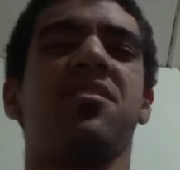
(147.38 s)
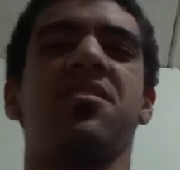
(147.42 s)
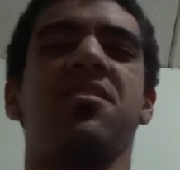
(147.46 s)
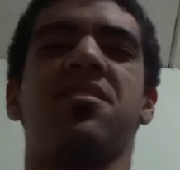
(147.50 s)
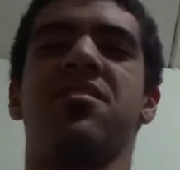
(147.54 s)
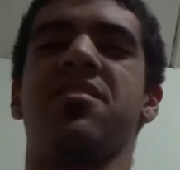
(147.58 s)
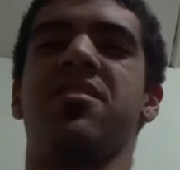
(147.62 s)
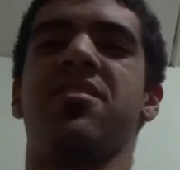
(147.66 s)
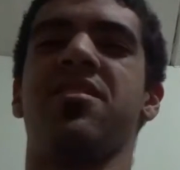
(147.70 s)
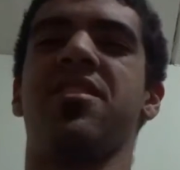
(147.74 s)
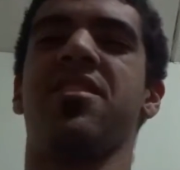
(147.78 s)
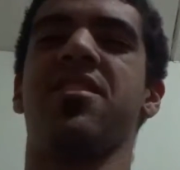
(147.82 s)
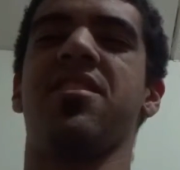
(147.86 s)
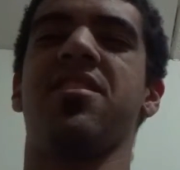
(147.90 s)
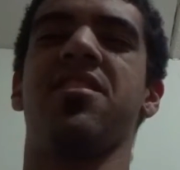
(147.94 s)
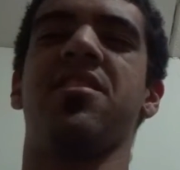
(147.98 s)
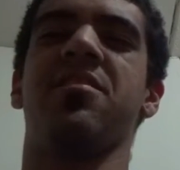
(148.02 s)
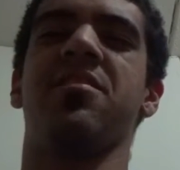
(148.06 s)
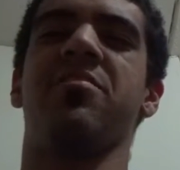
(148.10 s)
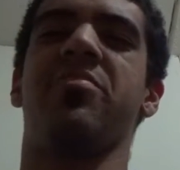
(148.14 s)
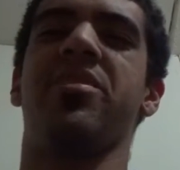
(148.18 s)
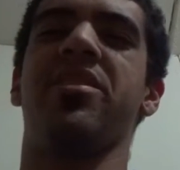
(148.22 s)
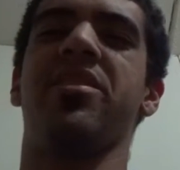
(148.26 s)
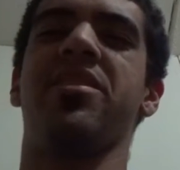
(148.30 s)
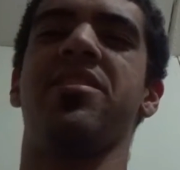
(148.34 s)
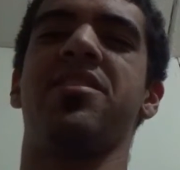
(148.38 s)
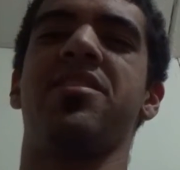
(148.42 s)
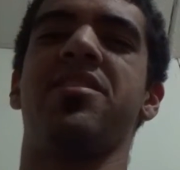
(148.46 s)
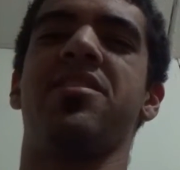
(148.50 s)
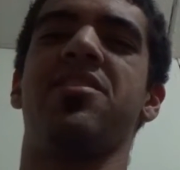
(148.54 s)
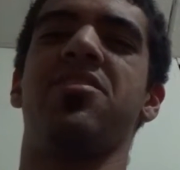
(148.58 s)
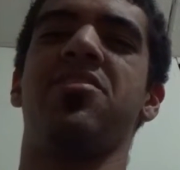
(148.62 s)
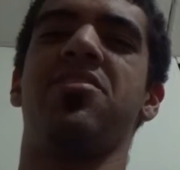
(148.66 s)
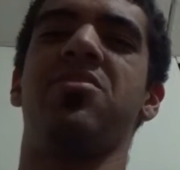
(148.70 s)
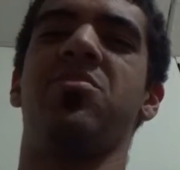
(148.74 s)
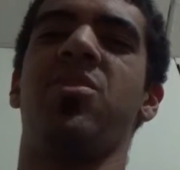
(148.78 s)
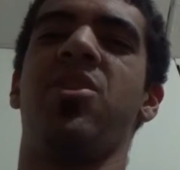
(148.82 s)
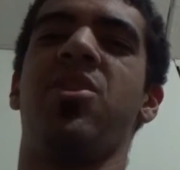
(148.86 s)
So like a pleasant
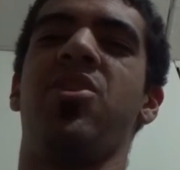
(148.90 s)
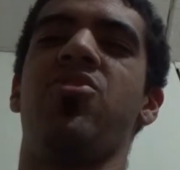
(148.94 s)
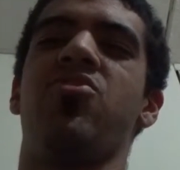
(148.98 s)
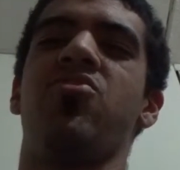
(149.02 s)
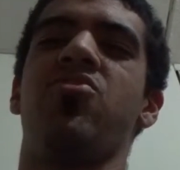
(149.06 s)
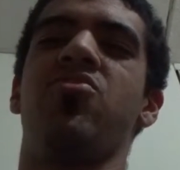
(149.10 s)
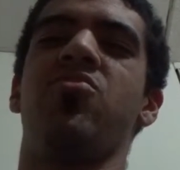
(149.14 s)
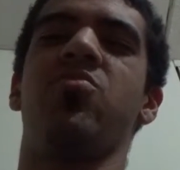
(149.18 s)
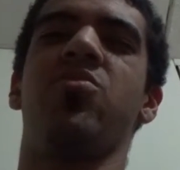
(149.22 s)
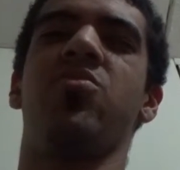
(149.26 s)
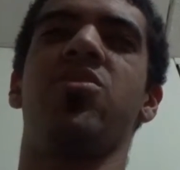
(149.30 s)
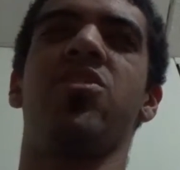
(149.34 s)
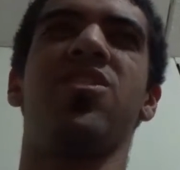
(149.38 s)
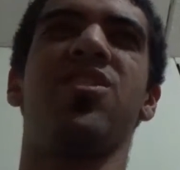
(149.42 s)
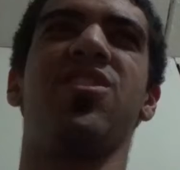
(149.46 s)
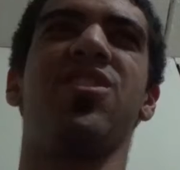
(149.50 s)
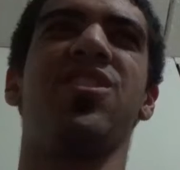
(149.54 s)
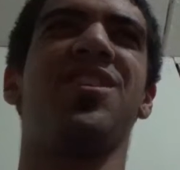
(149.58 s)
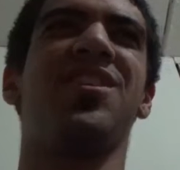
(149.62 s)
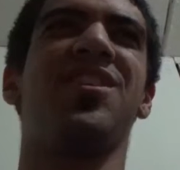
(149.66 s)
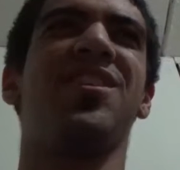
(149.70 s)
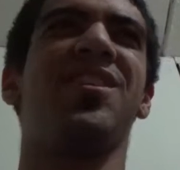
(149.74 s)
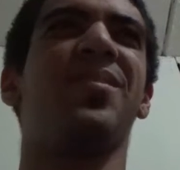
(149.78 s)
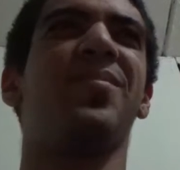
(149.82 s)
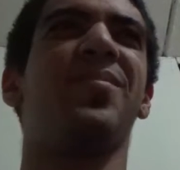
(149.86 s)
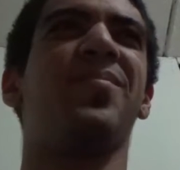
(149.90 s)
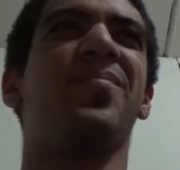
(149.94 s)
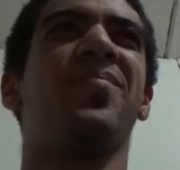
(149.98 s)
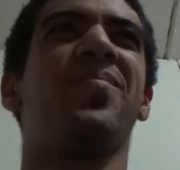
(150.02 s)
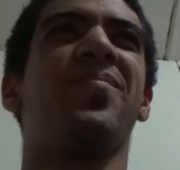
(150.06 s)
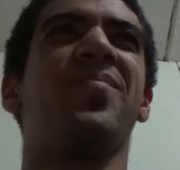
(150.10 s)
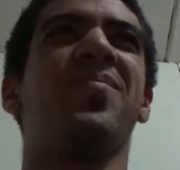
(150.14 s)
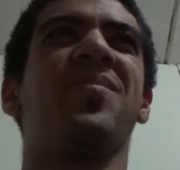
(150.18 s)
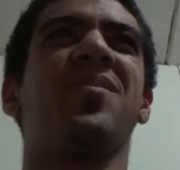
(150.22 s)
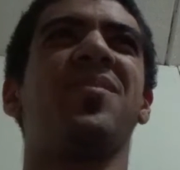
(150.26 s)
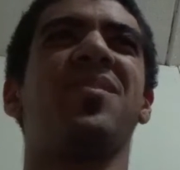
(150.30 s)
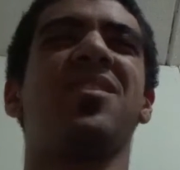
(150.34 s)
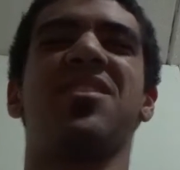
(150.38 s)
situation will
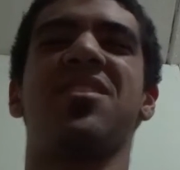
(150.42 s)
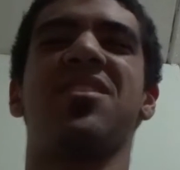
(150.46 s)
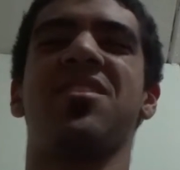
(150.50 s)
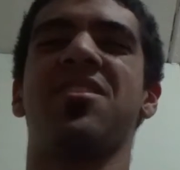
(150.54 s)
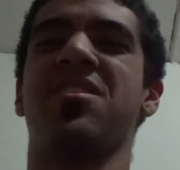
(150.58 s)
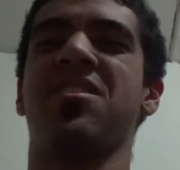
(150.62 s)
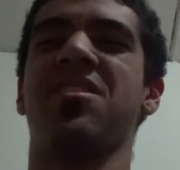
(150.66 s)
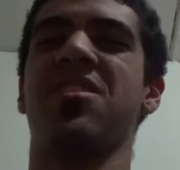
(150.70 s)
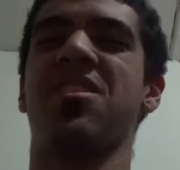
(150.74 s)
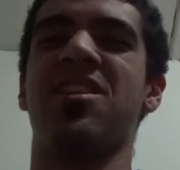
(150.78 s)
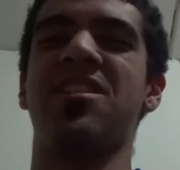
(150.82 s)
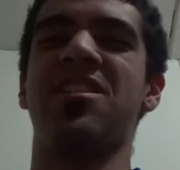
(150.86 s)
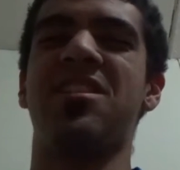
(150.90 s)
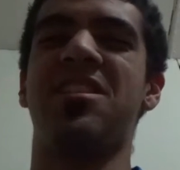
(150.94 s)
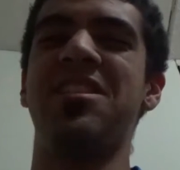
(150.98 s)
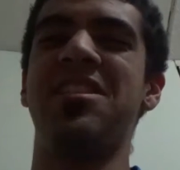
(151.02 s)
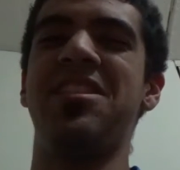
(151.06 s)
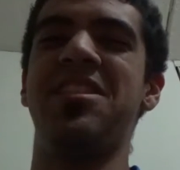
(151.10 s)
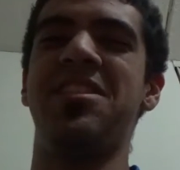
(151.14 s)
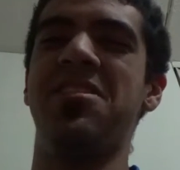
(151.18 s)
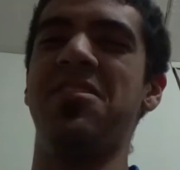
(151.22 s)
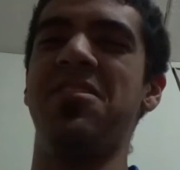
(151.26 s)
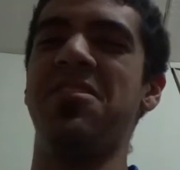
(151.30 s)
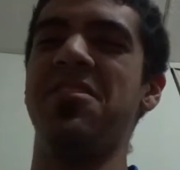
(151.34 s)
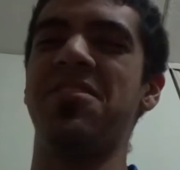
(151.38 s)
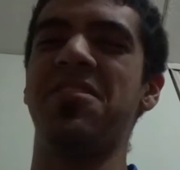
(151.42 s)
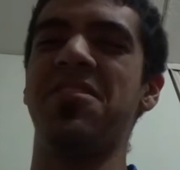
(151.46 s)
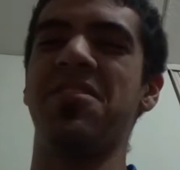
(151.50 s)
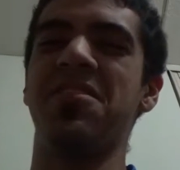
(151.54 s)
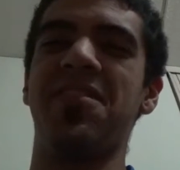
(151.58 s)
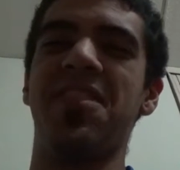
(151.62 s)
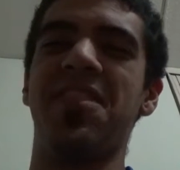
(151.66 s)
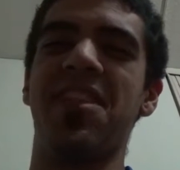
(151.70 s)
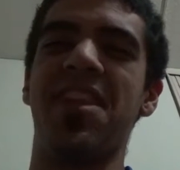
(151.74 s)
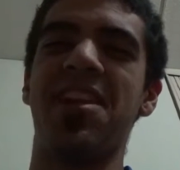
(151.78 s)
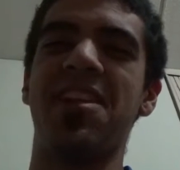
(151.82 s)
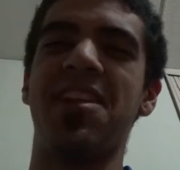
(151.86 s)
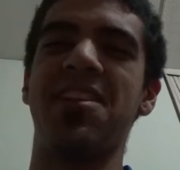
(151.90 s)
cause these units
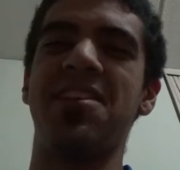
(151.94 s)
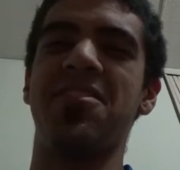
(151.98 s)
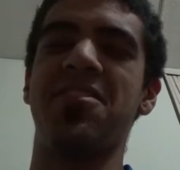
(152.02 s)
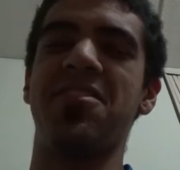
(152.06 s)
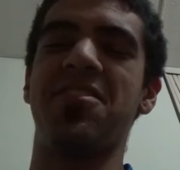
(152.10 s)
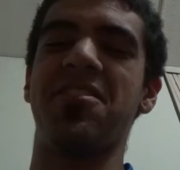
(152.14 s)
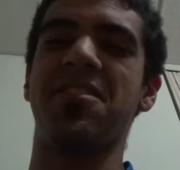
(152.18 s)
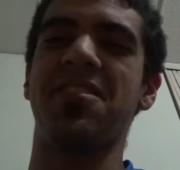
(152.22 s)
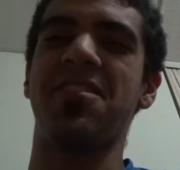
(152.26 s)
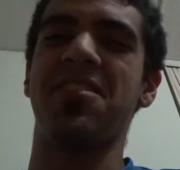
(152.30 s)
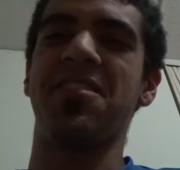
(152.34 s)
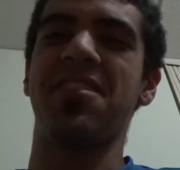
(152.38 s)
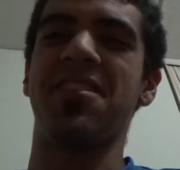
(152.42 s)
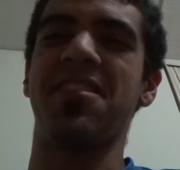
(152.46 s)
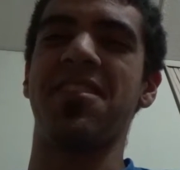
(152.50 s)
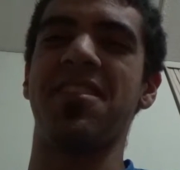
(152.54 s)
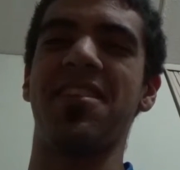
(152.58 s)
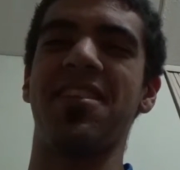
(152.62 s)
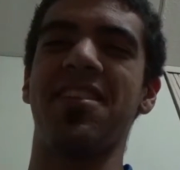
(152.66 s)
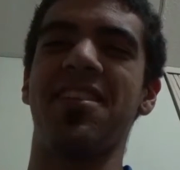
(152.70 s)
of light to